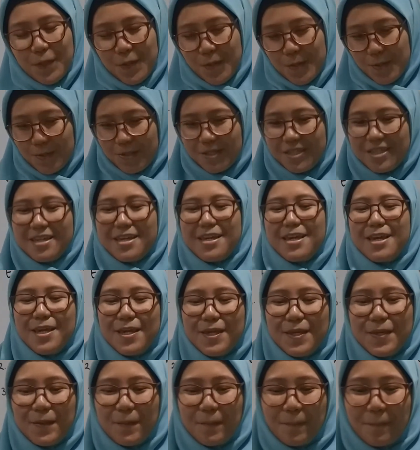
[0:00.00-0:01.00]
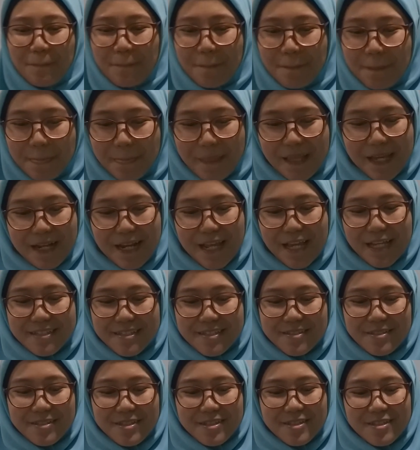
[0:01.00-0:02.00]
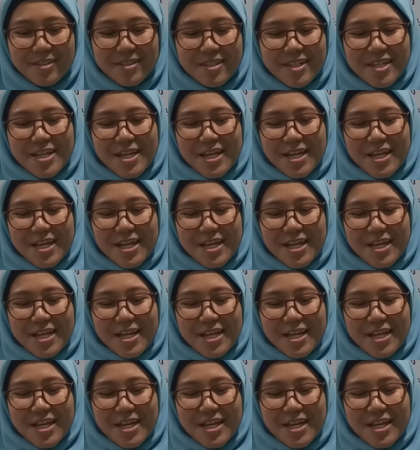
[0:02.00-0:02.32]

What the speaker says: Okay. Next,